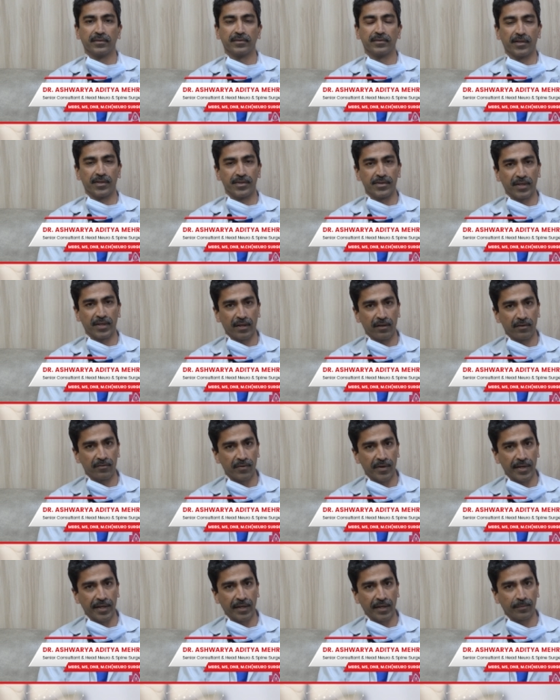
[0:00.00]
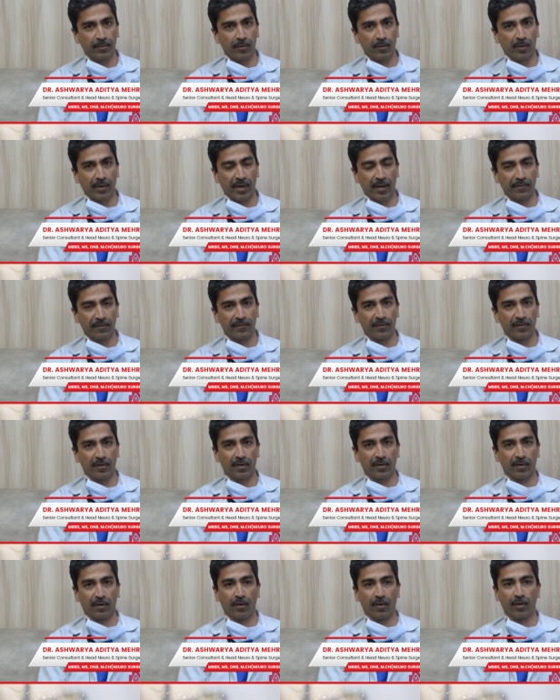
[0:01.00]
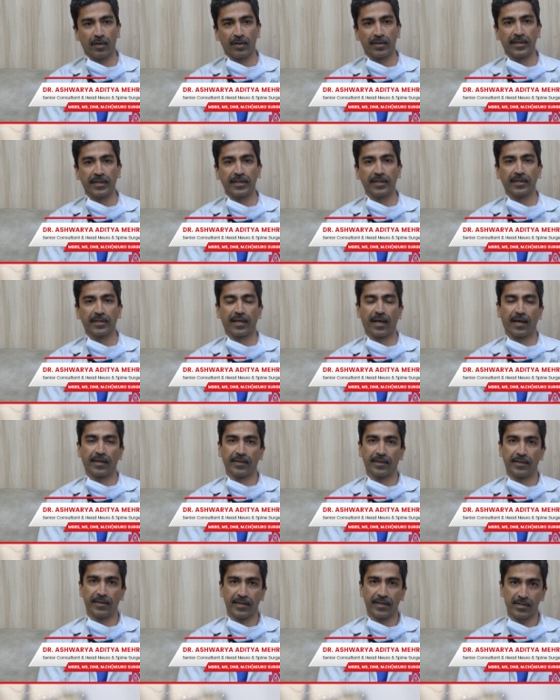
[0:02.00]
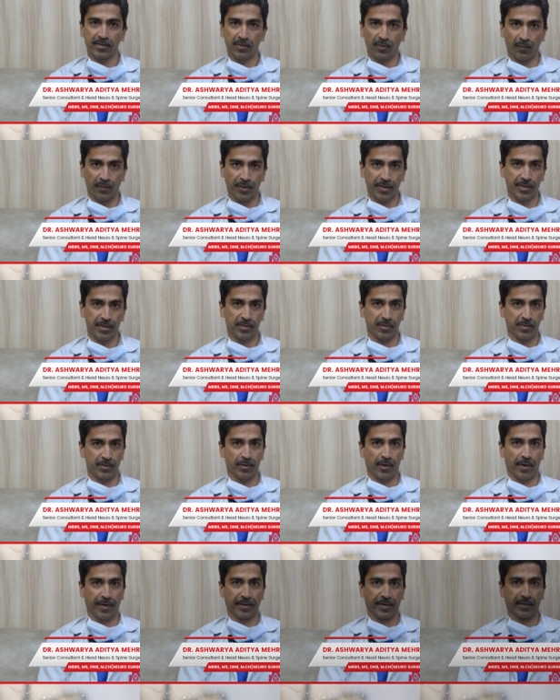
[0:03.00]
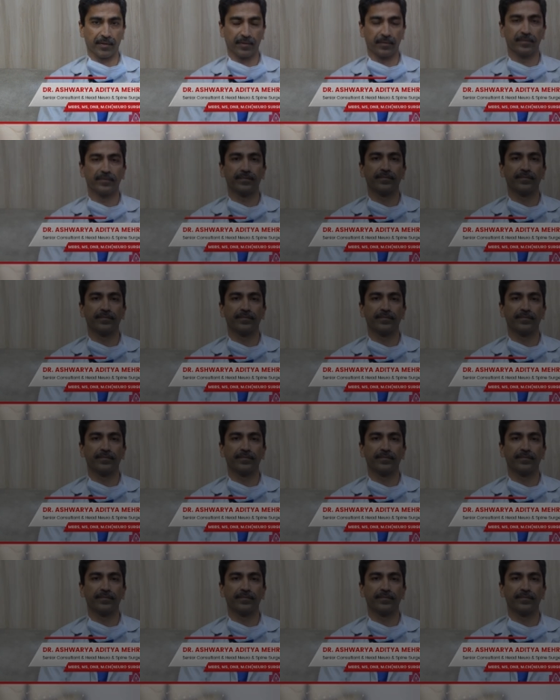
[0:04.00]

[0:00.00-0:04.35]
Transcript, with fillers: surgical training program for all the candidates who wish to join here.